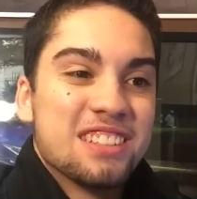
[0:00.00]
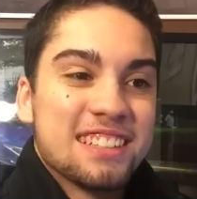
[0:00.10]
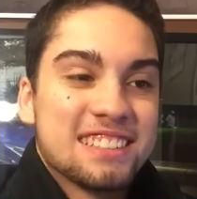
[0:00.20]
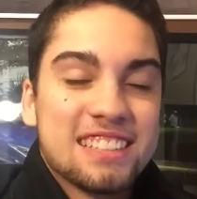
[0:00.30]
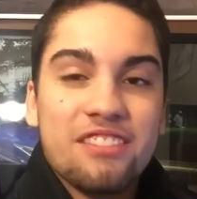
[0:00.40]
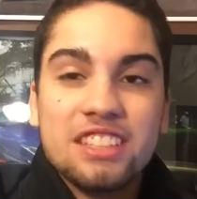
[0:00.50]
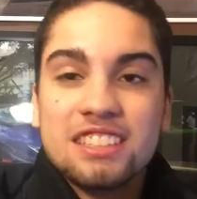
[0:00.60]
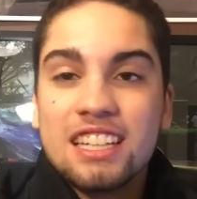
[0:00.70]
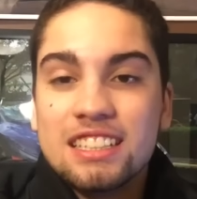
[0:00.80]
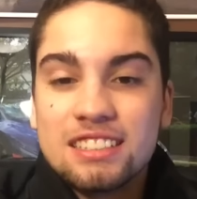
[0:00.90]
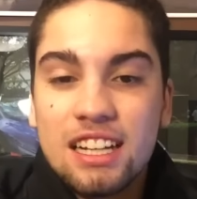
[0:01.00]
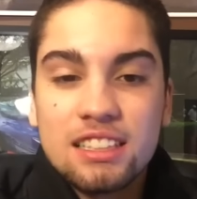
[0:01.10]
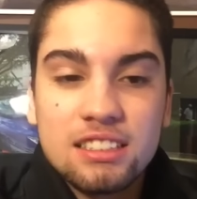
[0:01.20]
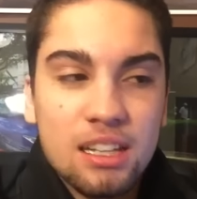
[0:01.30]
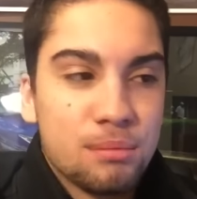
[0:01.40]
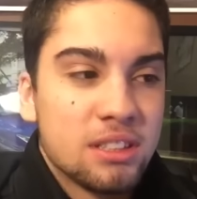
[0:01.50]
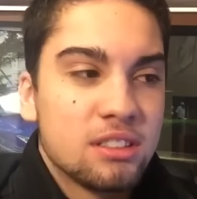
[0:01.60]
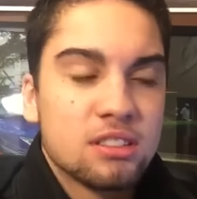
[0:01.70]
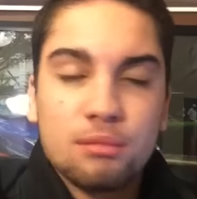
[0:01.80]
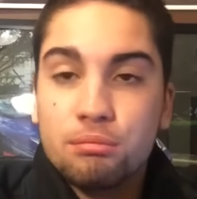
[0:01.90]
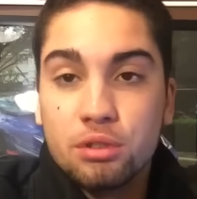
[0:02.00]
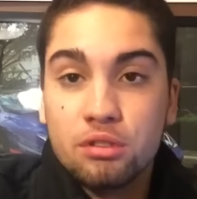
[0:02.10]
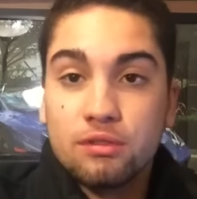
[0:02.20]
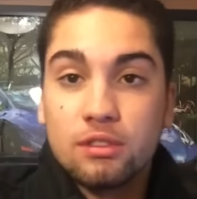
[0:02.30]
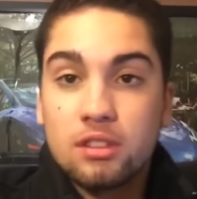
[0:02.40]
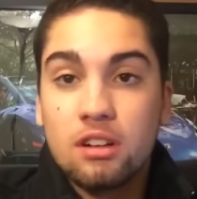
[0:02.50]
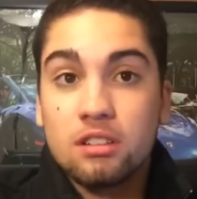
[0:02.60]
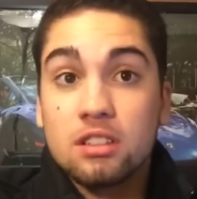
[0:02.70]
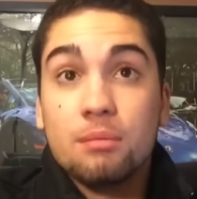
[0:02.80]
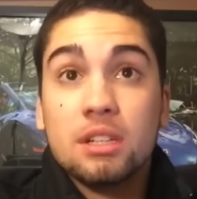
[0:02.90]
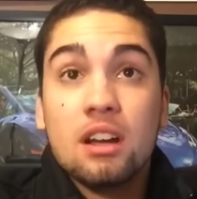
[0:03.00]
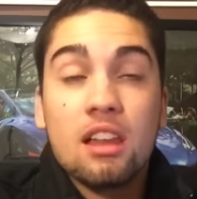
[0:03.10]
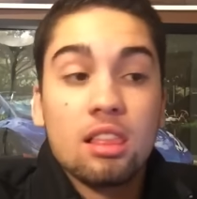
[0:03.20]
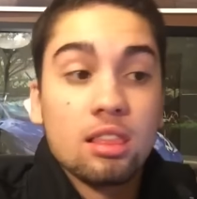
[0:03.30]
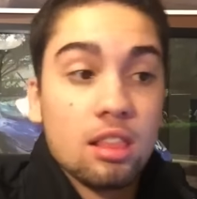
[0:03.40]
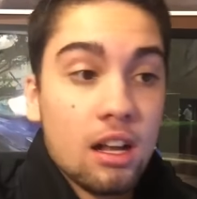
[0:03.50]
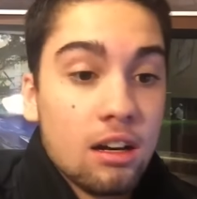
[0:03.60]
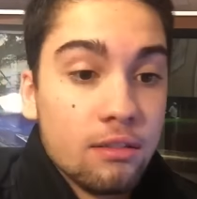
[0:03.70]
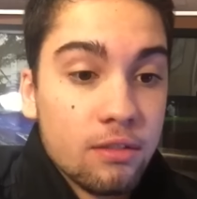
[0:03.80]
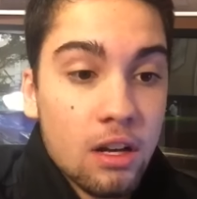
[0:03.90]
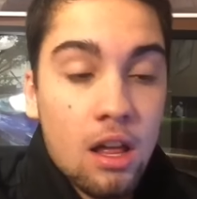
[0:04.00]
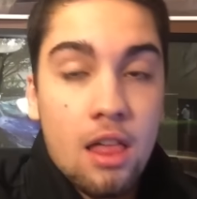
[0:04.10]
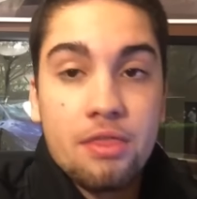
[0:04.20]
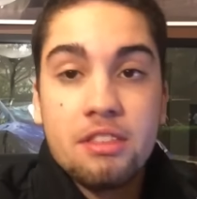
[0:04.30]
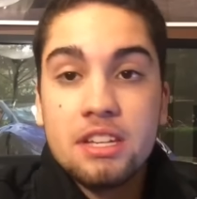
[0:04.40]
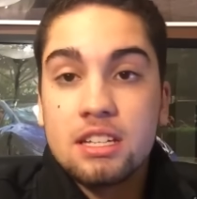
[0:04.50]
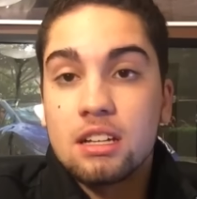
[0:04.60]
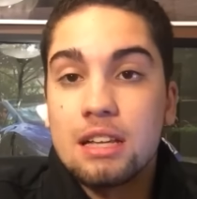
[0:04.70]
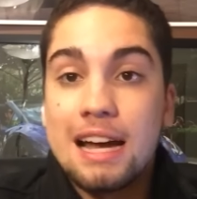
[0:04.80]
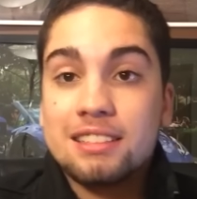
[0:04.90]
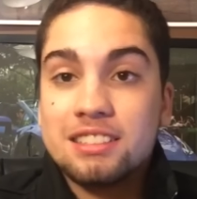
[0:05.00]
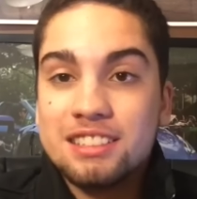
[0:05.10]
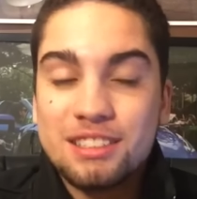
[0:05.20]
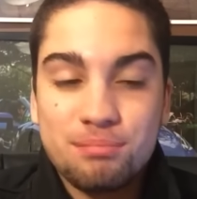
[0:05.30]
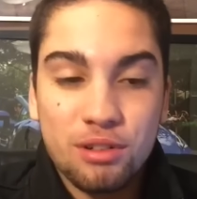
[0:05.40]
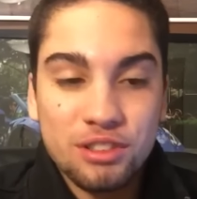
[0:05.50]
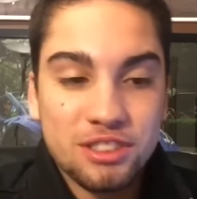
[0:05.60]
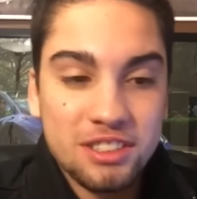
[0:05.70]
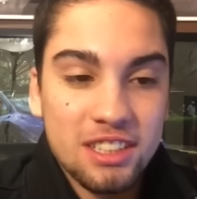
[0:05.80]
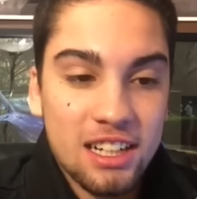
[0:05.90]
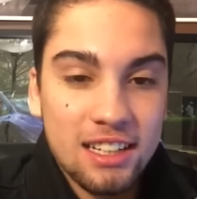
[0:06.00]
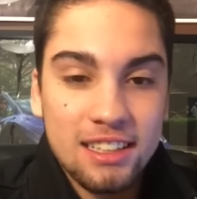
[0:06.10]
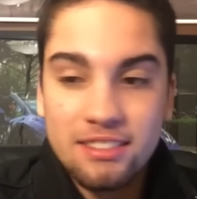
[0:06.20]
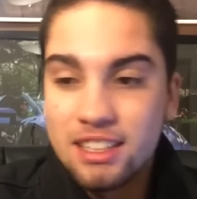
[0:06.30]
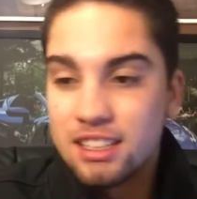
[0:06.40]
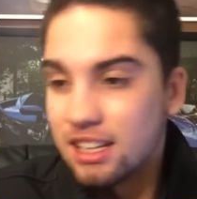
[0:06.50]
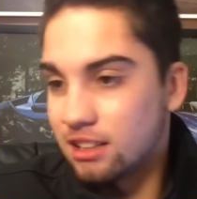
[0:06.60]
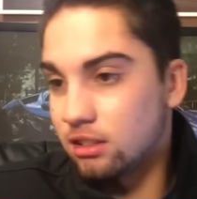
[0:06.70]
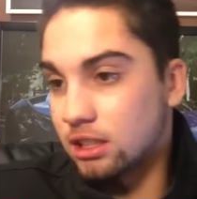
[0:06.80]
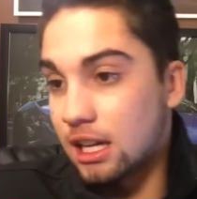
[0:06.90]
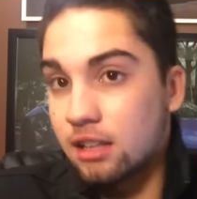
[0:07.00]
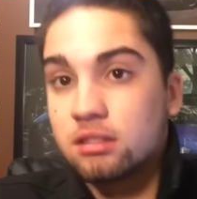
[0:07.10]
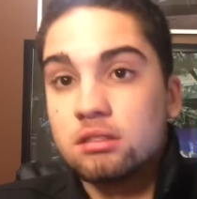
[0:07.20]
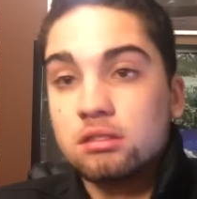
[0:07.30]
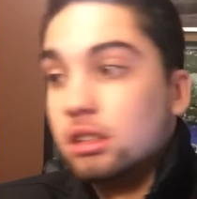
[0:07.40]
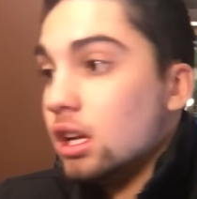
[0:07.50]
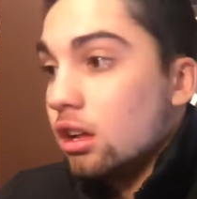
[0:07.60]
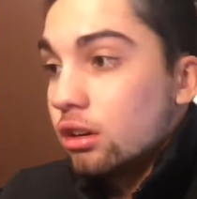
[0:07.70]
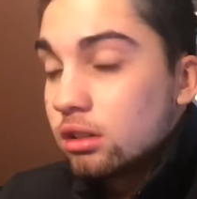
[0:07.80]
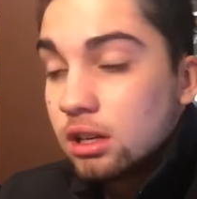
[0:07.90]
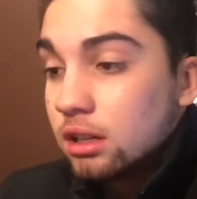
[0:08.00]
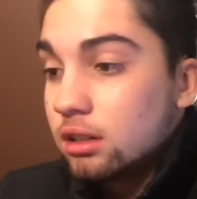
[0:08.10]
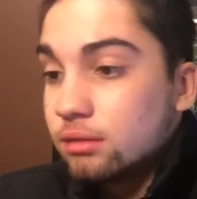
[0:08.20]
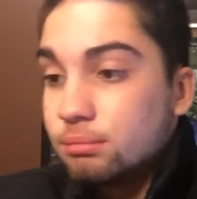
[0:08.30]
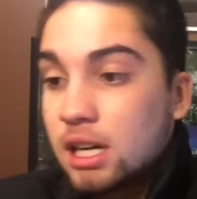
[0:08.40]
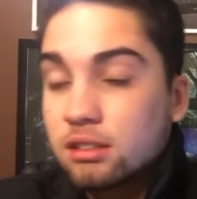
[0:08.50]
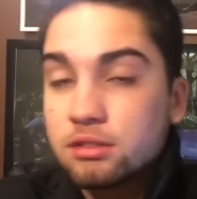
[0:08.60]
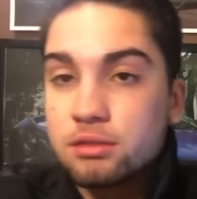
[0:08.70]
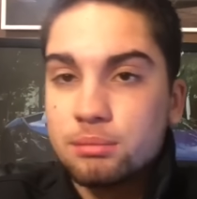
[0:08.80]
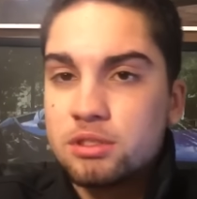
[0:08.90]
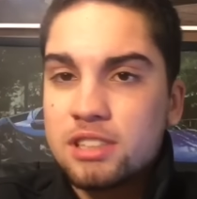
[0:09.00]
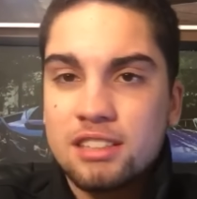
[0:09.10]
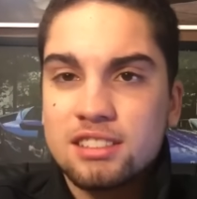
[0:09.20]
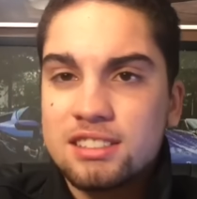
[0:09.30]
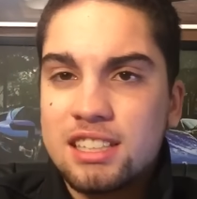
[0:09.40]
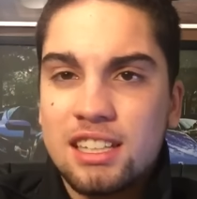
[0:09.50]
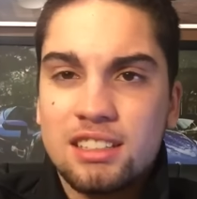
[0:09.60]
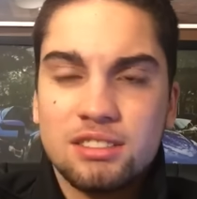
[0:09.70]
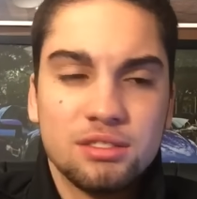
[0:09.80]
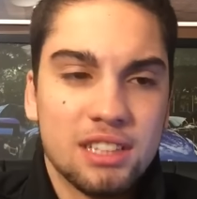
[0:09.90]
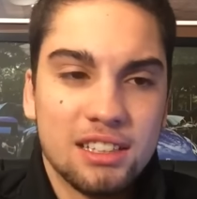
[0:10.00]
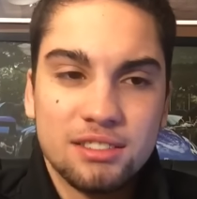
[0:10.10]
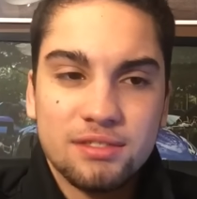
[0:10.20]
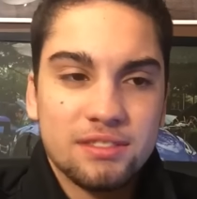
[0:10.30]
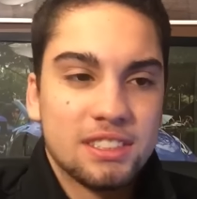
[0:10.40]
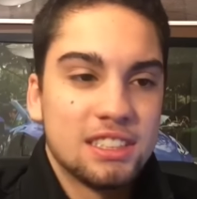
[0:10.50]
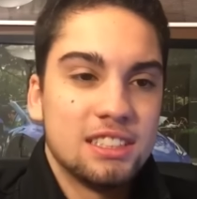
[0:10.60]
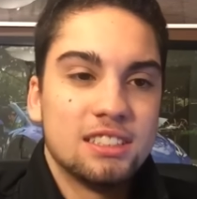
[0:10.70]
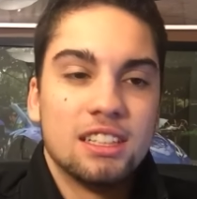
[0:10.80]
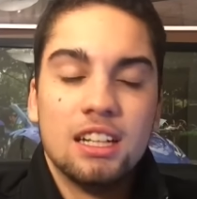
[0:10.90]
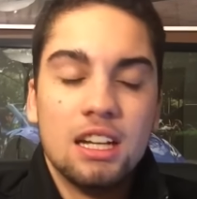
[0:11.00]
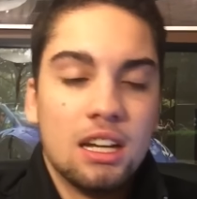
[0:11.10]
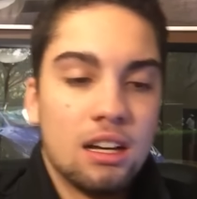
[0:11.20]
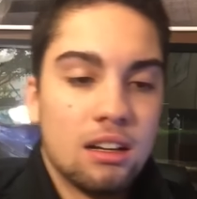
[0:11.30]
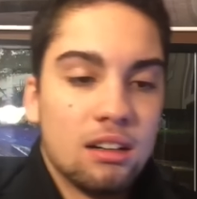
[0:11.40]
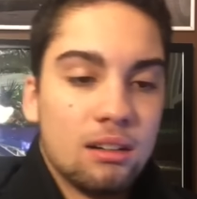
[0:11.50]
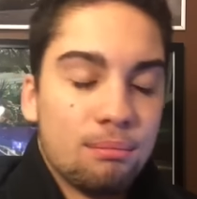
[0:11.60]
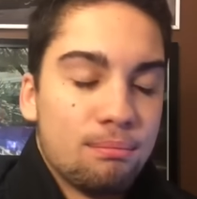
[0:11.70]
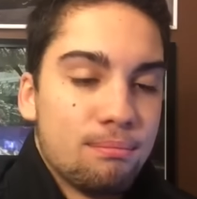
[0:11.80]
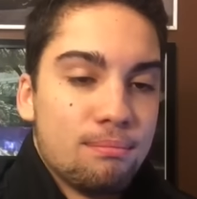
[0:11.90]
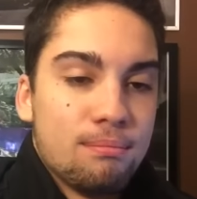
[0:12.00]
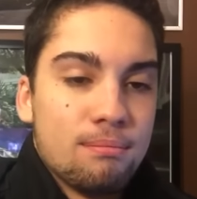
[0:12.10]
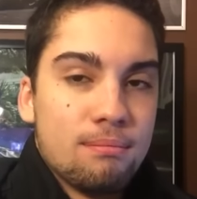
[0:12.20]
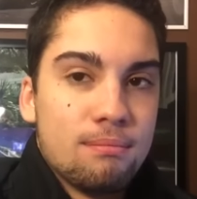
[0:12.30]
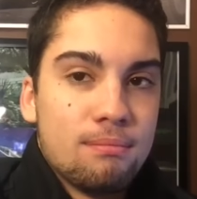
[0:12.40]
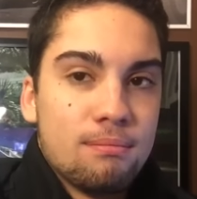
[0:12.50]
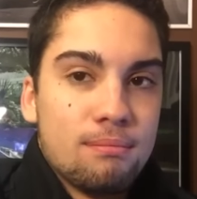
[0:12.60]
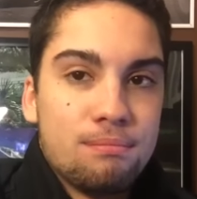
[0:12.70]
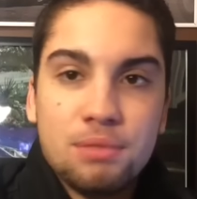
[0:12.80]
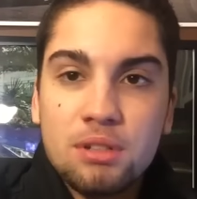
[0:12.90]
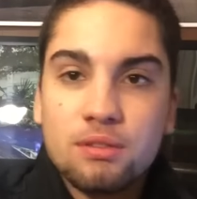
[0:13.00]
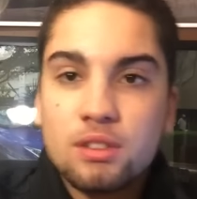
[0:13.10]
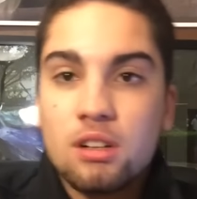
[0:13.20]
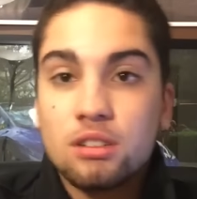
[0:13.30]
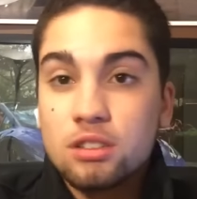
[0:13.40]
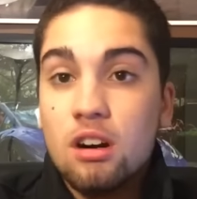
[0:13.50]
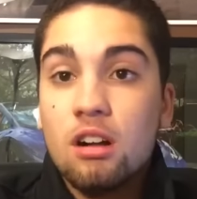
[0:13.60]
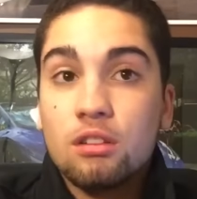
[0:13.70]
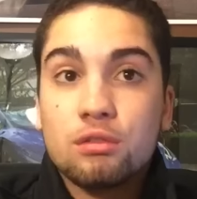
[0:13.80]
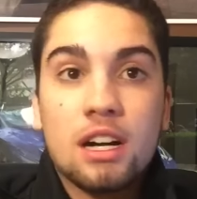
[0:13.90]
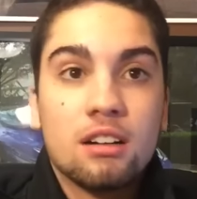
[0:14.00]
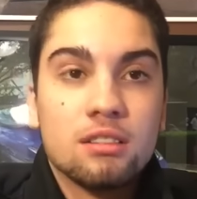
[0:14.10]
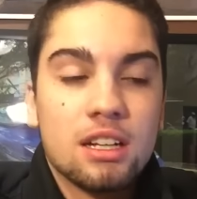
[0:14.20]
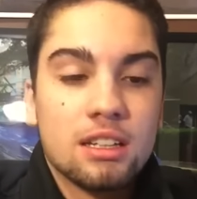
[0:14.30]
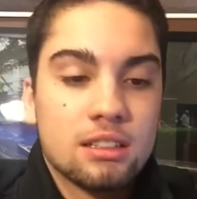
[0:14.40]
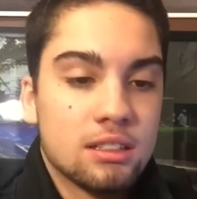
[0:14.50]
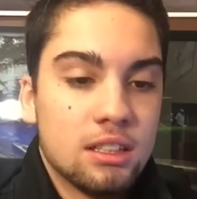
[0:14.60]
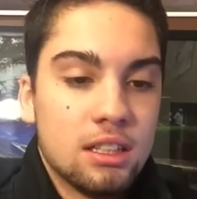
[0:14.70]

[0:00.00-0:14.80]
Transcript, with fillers: but like the 70s 80s 90s i mean these are beautiful cars i mean i love the classic porsche design and then i look at uh, models from 2010, 2015. Um, beautiful cars all around. Like